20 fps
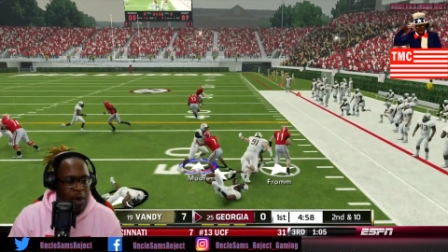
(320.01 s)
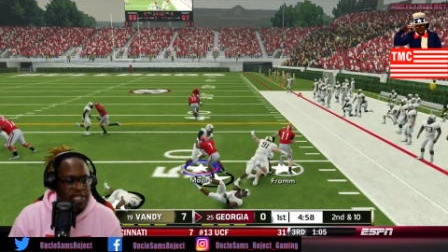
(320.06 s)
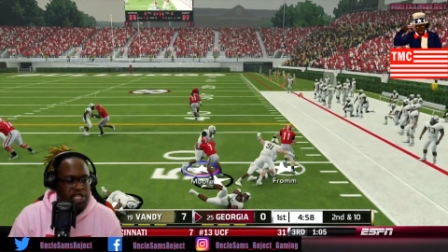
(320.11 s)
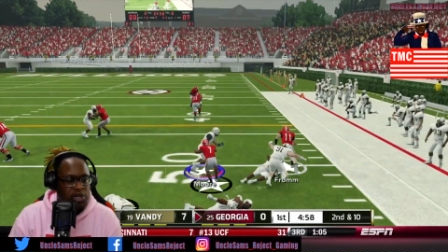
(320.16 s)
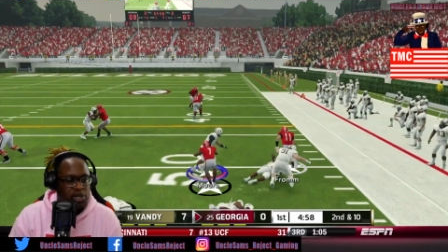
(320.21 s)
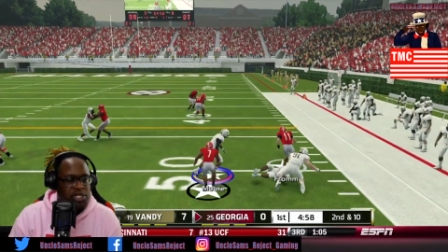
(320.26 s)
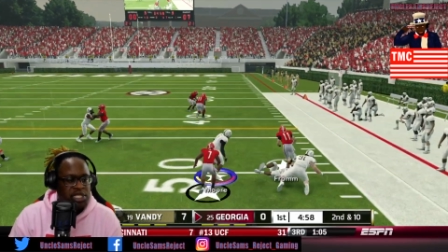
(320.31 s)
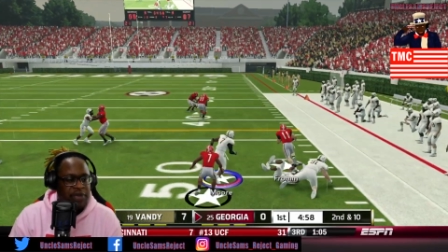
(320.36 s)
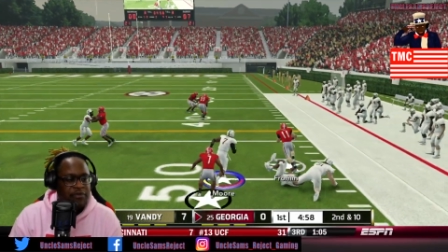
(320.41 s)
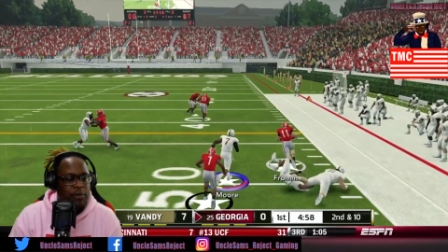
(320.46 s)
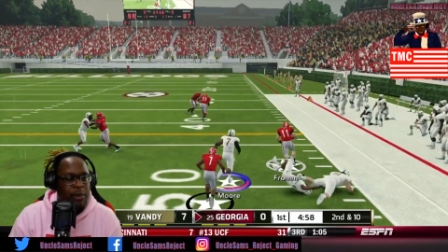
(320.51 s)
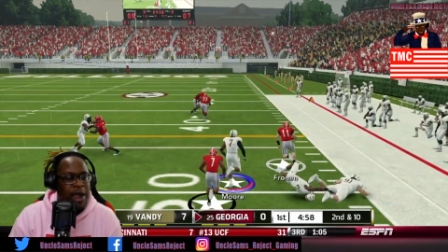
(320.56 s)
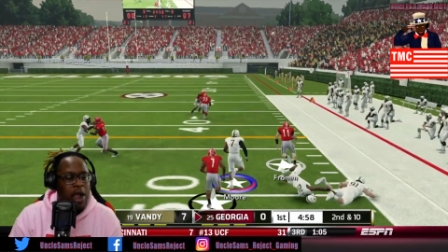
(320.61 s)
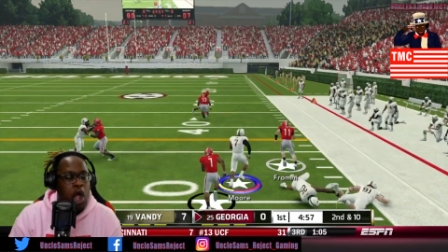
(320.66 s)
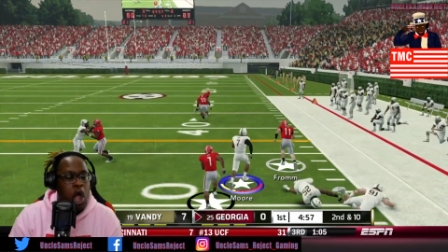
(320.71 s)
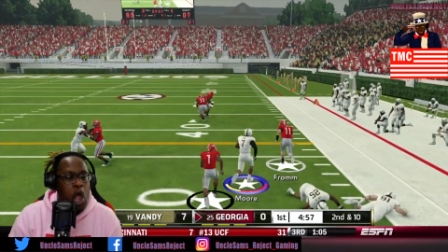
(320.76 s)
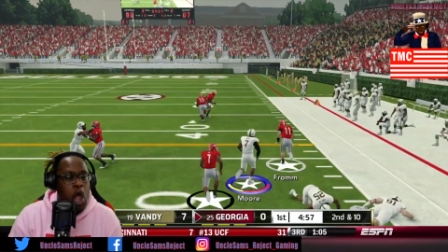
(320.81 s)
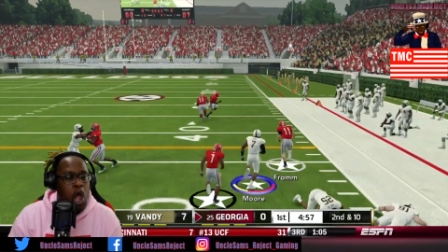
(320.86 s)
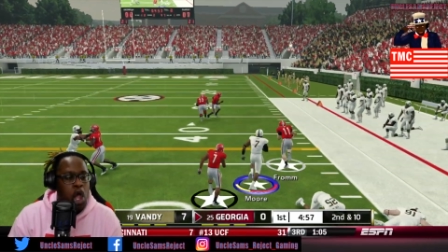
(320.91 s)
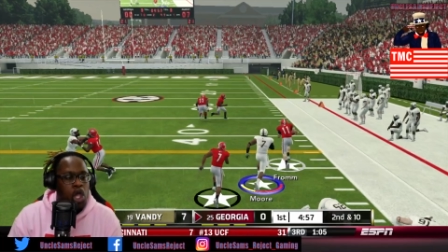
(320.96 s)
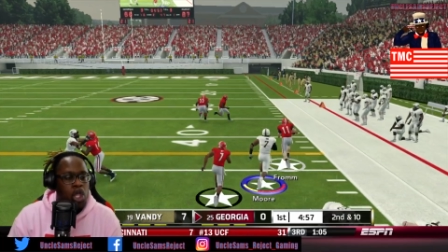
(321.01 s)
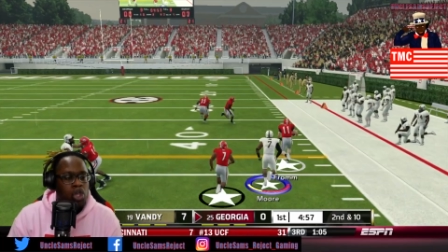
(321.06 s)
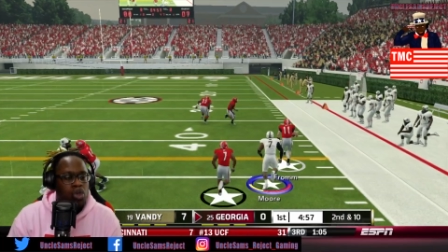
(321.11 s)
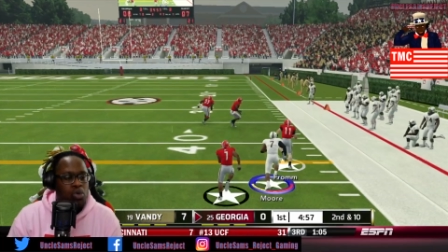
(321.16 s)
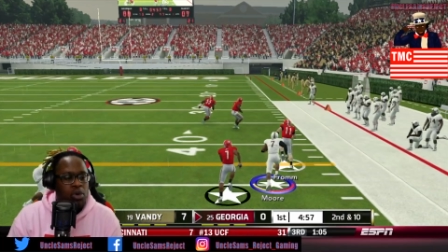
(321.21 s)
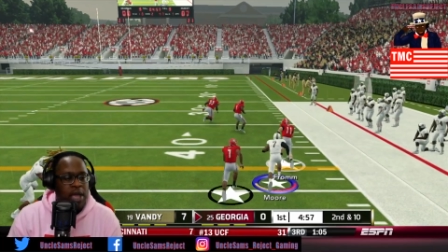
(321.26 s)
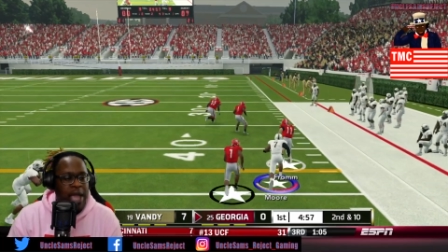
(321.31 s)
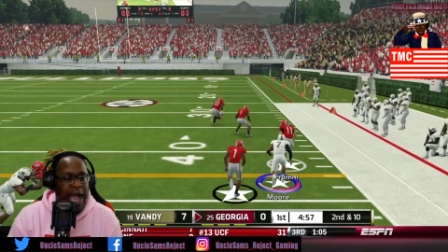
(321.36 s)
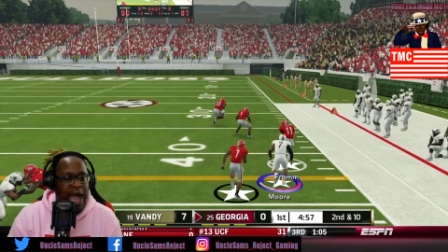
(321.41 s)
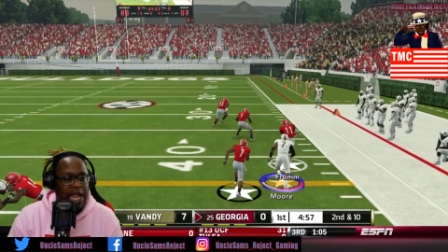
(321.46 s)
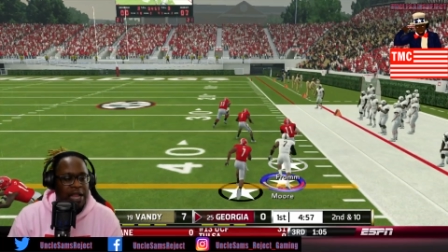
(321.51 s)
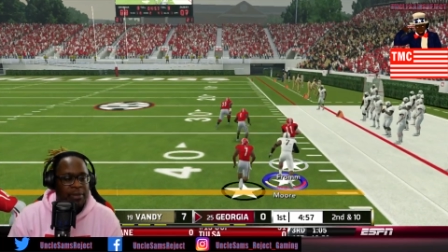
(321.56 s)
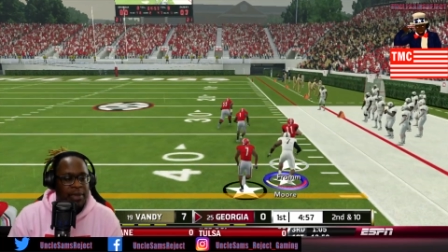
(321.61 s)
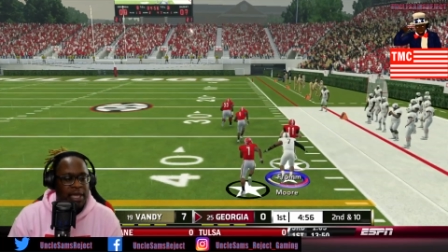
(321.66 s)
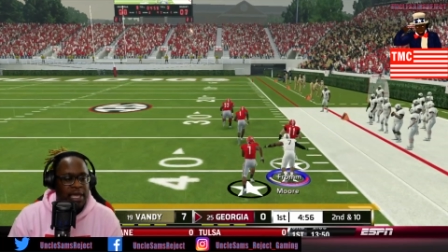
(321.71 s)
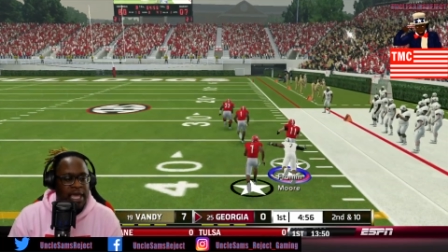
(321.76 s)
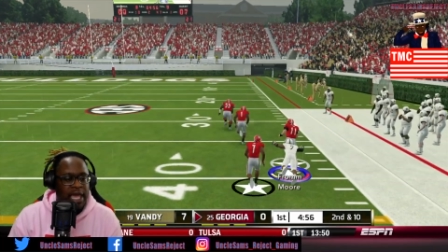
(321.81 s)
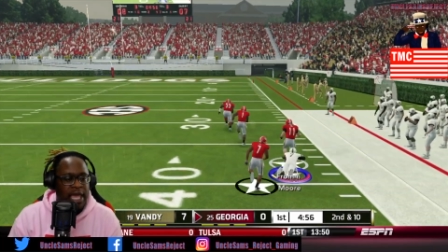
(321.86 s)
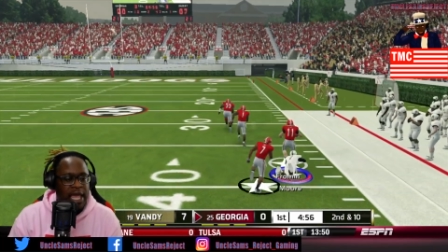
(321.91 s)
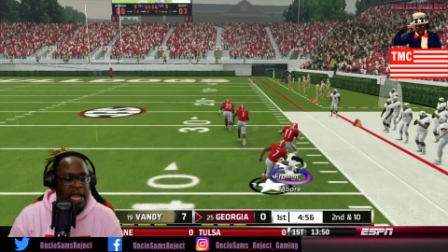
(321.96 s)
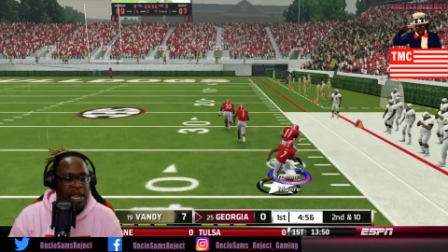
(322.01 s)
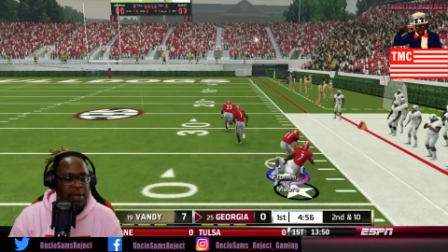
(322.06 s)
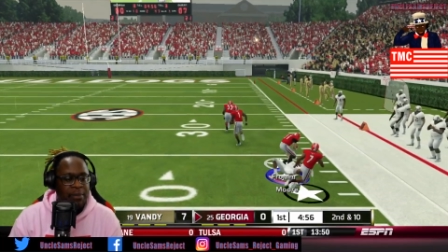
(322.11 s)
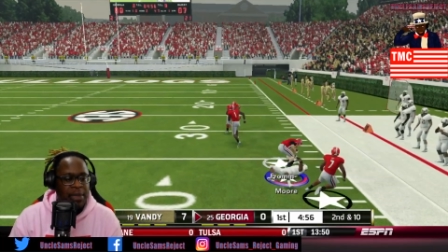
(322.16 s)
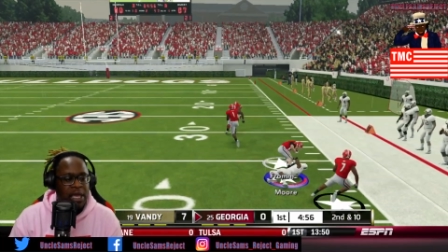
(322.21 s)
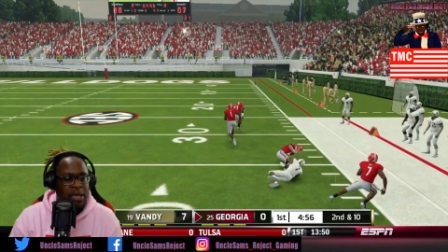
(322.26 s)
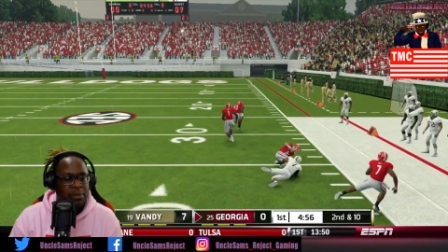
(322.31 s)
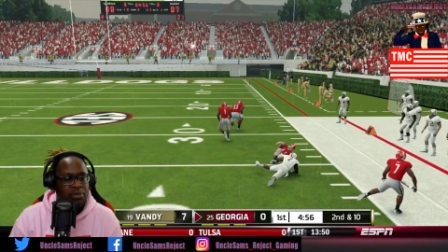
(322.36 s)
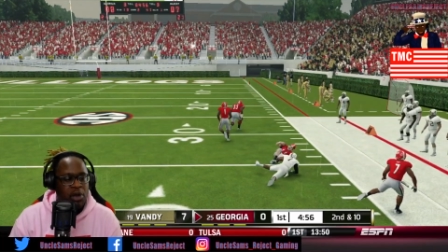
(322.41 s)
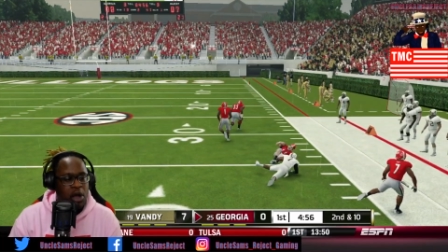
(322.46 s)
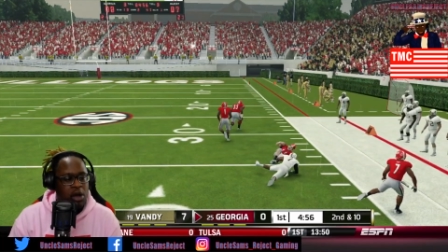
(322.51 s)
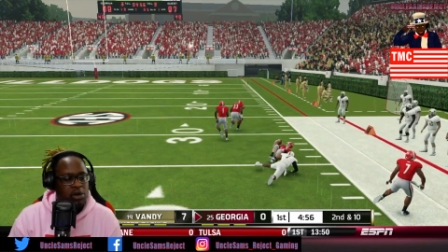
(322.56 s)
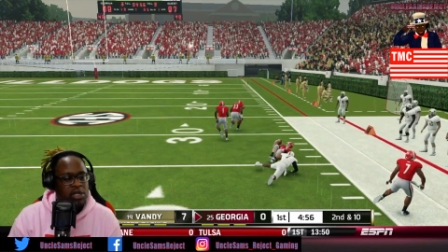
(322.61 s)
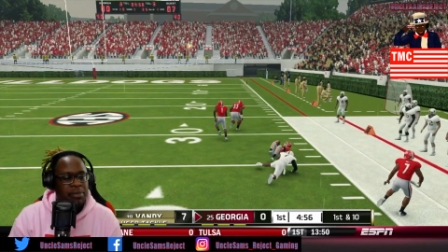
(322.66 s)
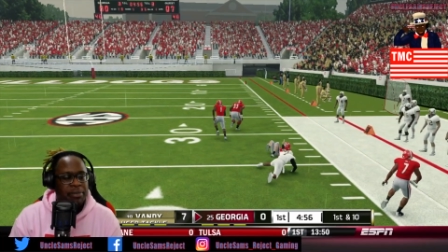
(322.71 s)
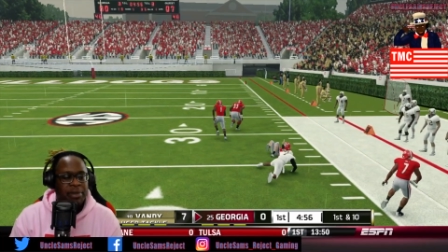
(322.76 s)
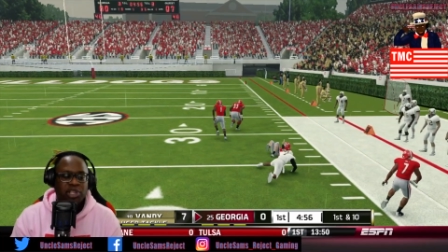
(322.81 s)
White jerseys everywhere. You gotta be kidding me, bro.